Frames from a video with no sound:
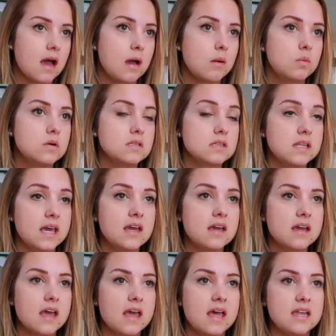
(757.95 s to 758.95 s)
I will
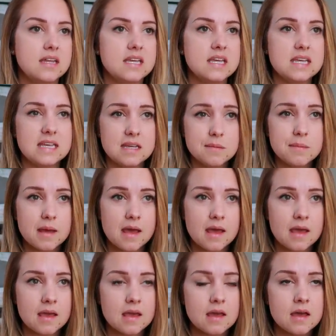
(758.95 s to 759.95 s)
link an
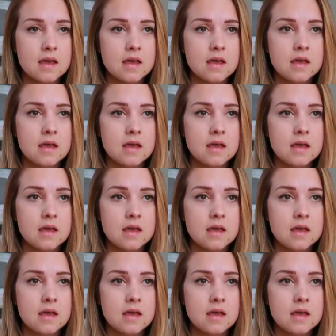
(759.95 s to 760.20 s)
eBay